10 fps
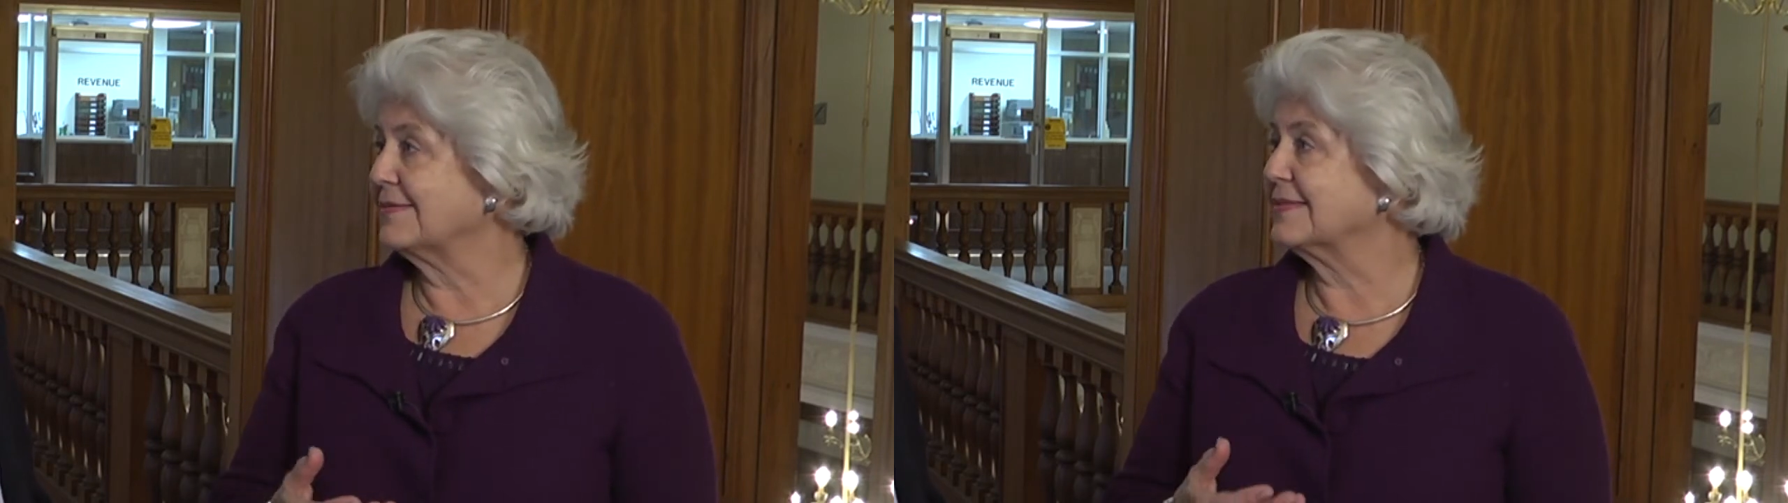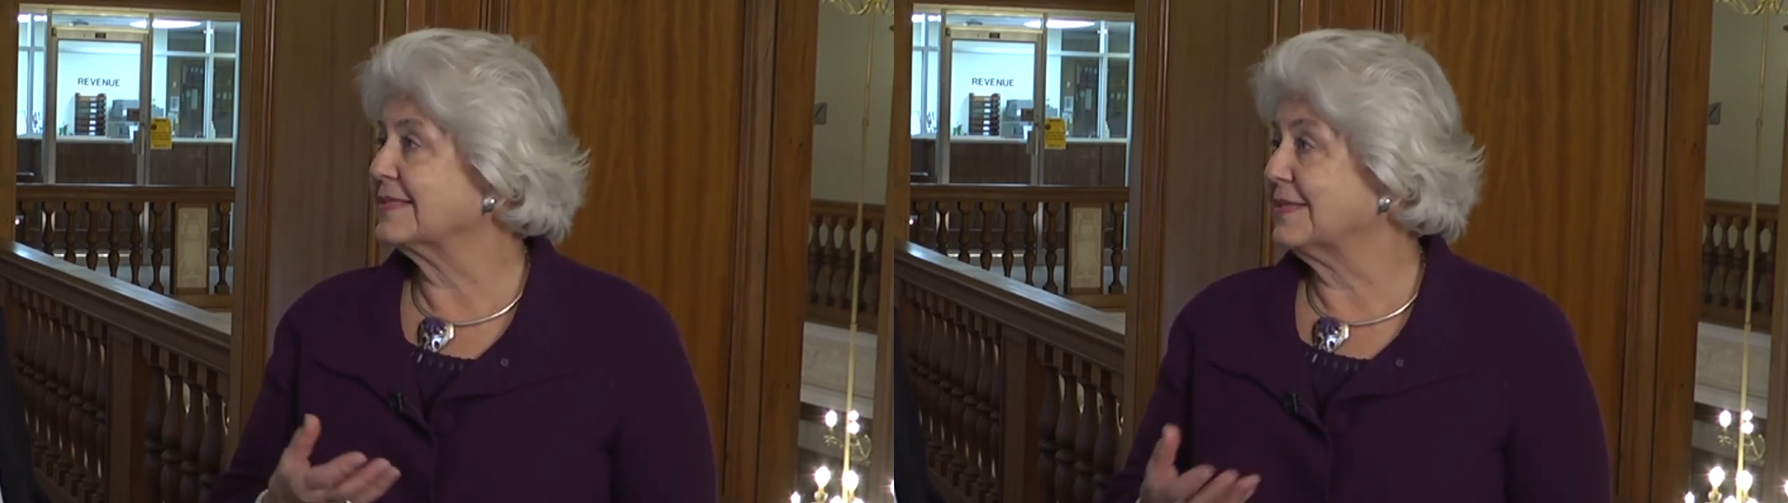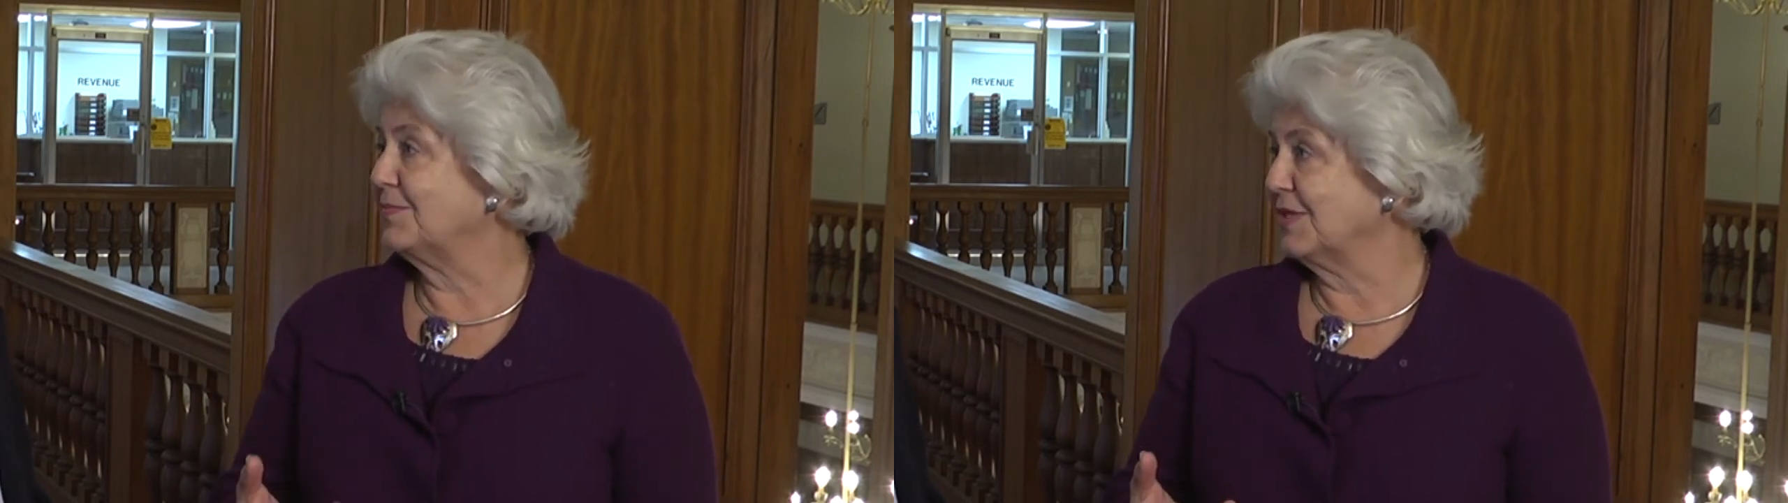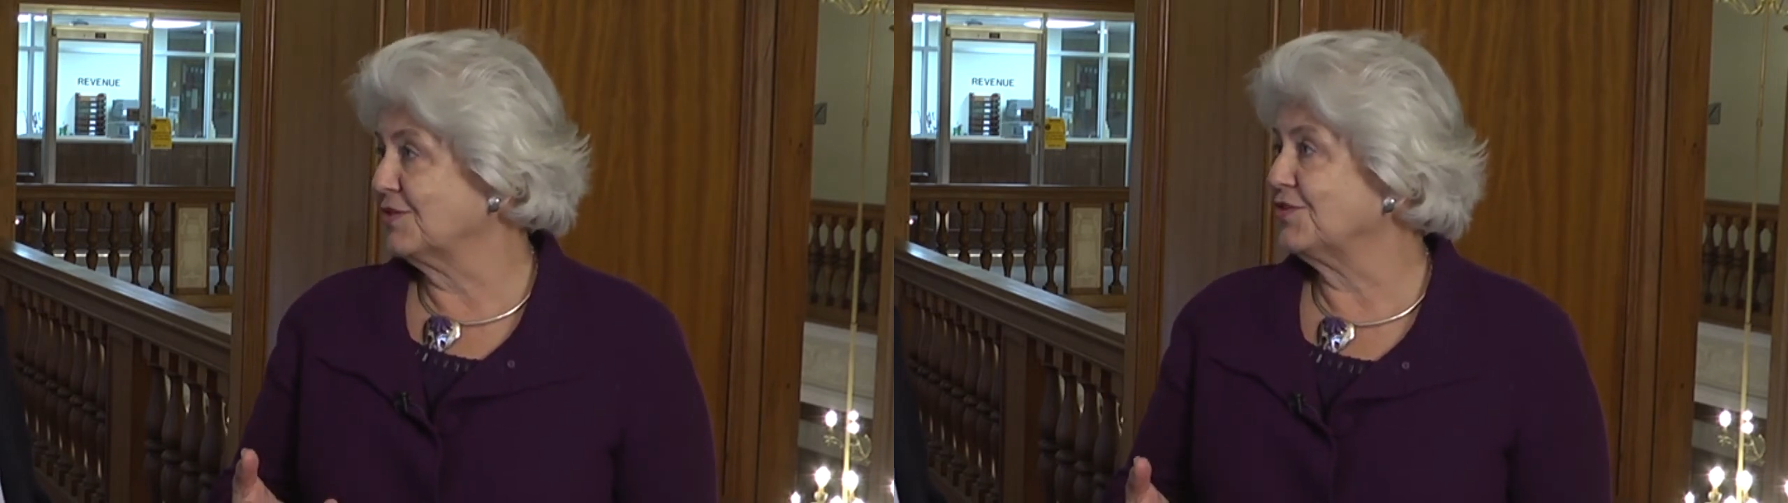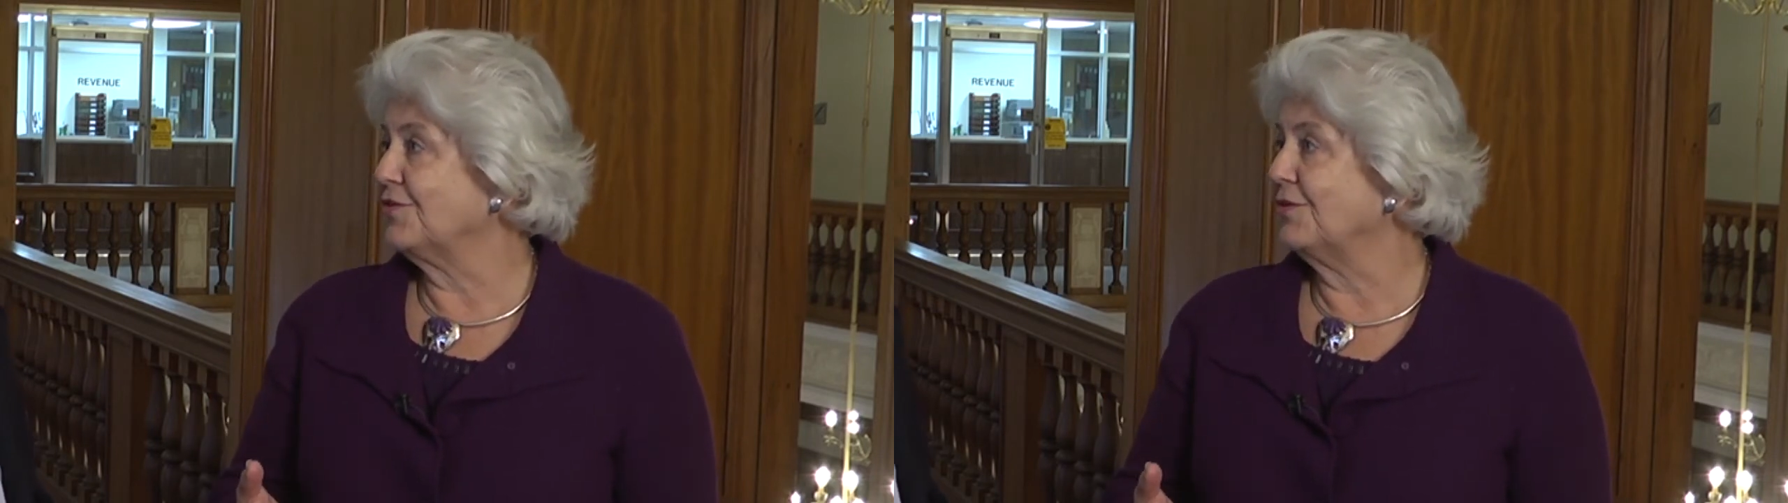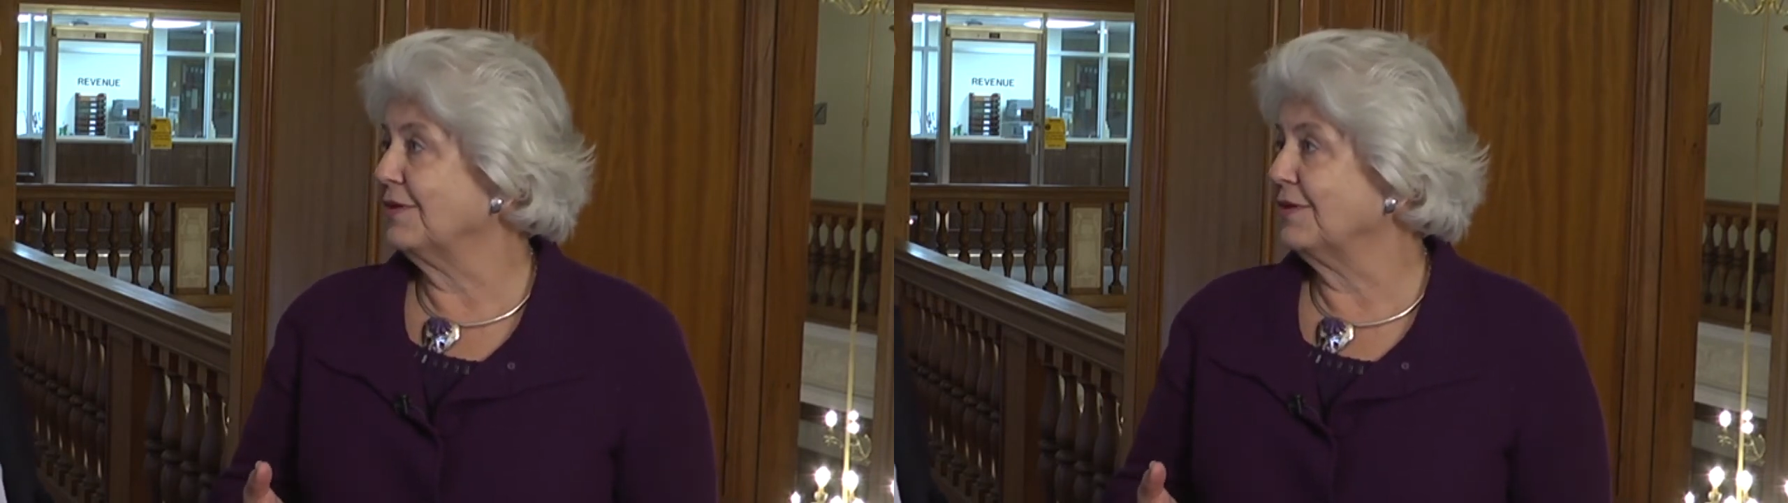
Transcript: else except digital